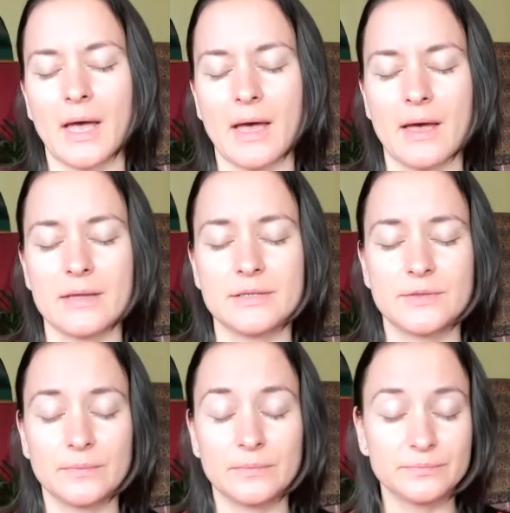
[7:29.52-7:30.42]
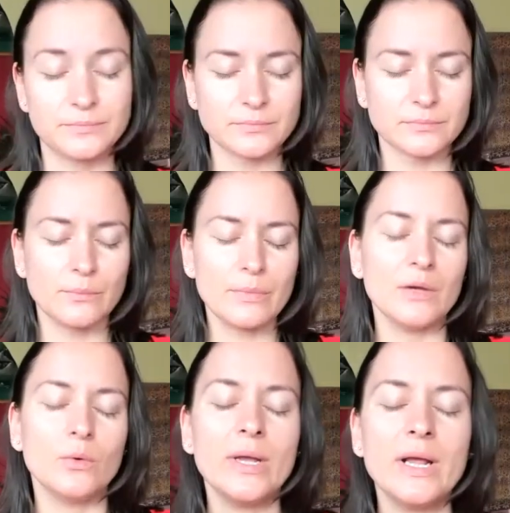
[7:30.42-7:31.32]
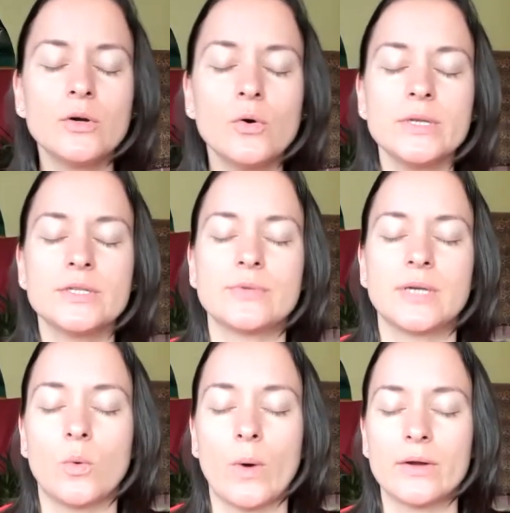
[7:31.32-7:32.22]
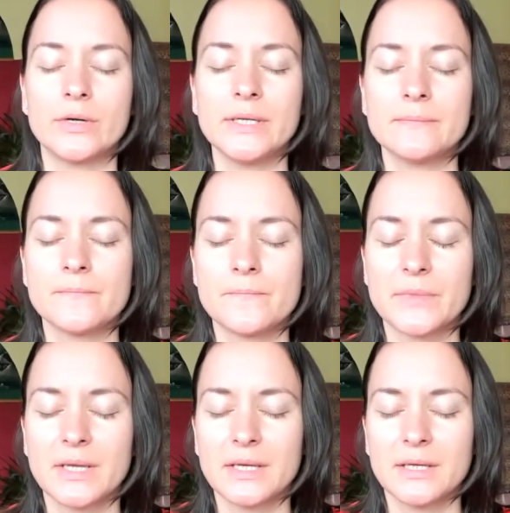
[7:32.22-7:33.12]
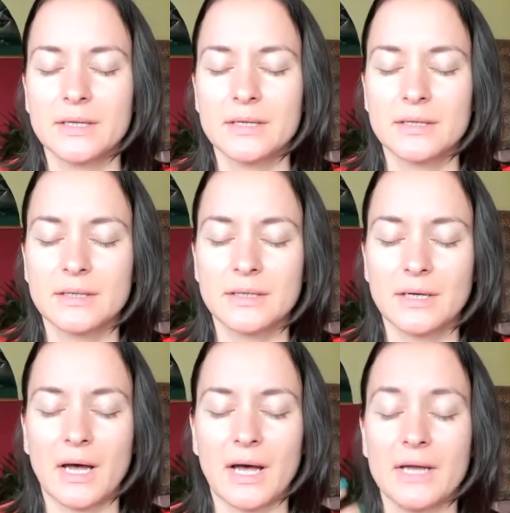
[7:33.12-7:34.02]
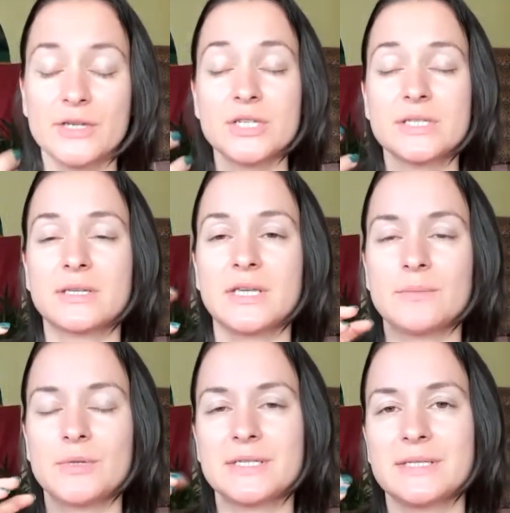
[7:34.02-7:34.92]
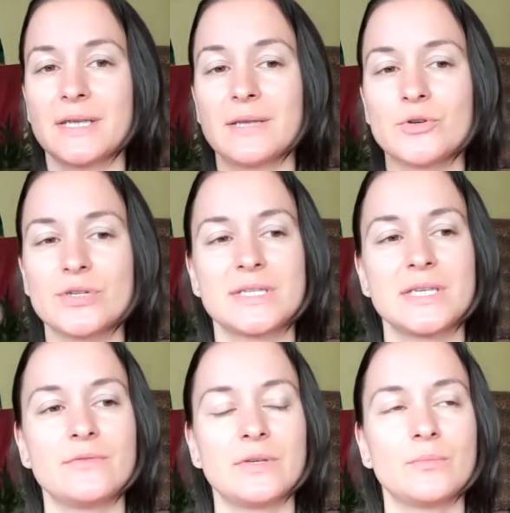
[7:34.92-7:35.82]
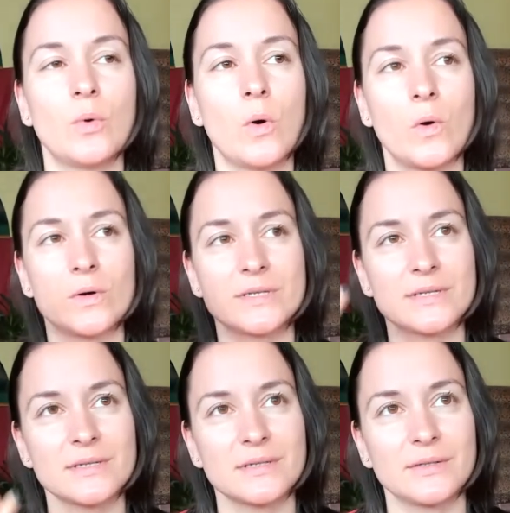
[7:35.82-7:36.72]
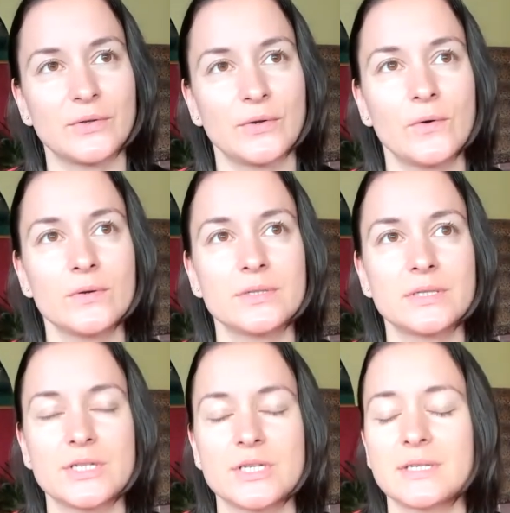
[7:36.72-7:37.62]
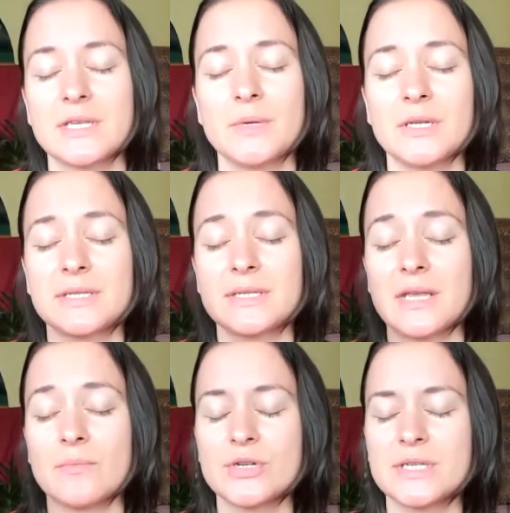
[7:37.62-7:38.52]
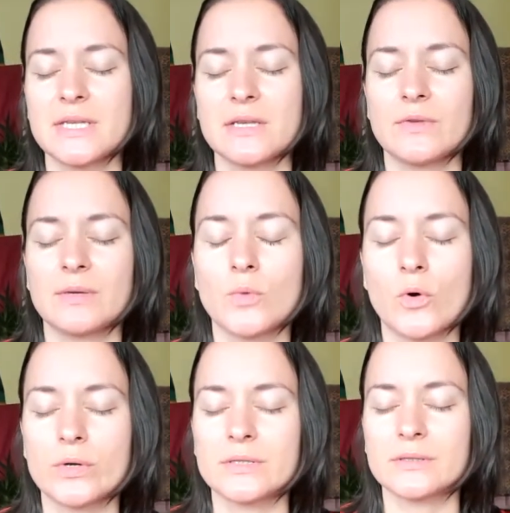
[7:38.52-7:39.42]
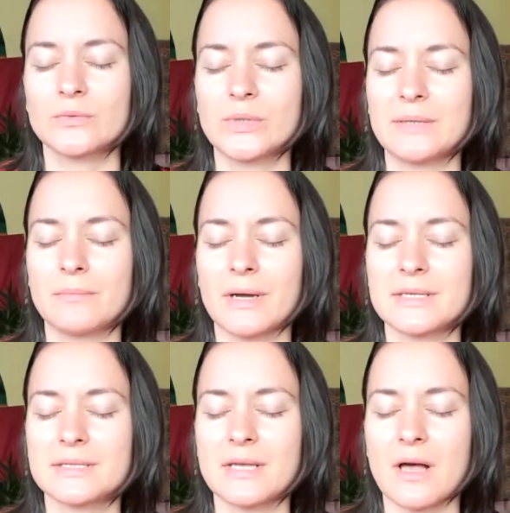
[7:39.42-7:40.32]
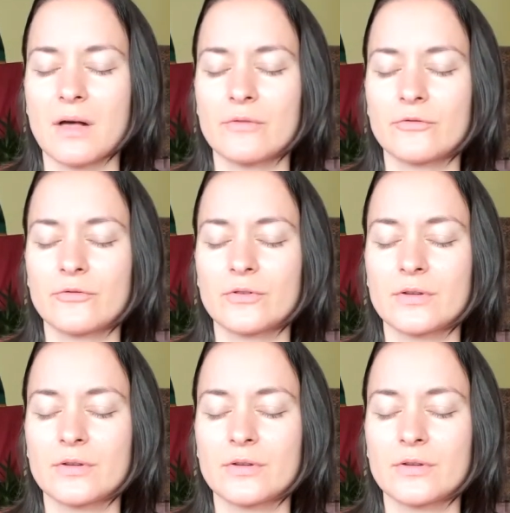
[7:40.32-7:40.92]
And when I go into inquiry, I just keep the same receiving mode, just keeping the same receiving mode within myself.